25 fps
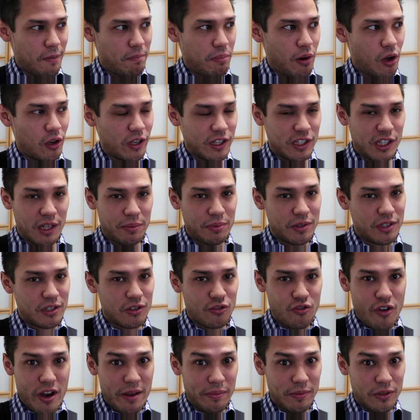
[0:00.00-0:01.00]
polish up a
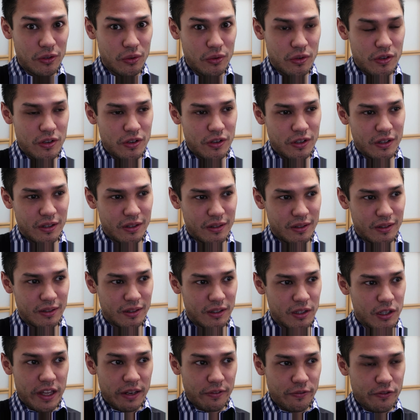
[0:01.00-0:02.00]
script, or you
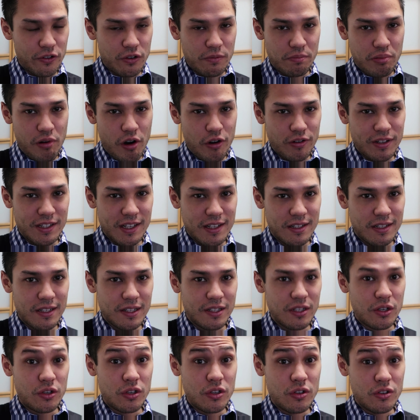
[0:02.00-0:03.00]
can think through
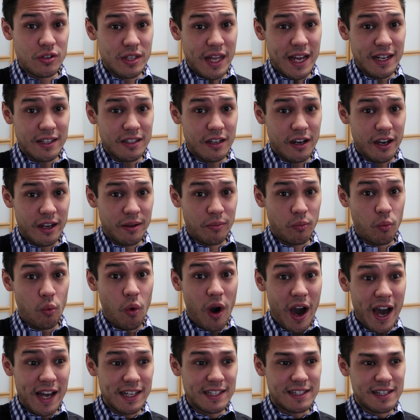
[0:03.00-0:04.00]
processes, so use that time
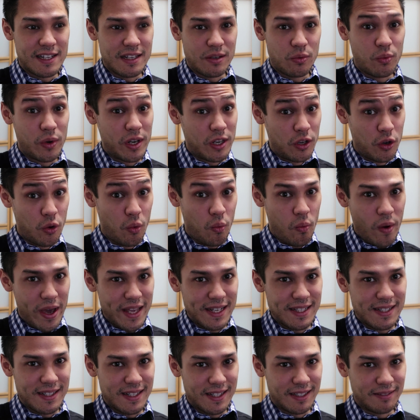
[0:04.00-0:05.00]
wisely when you're
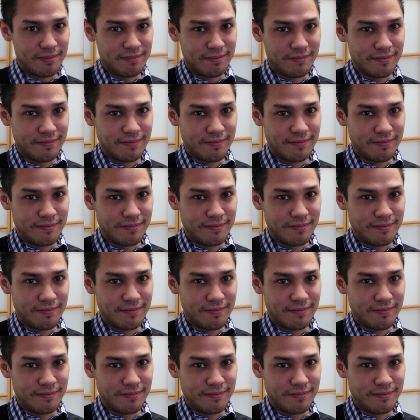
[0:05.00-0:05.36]
waiting.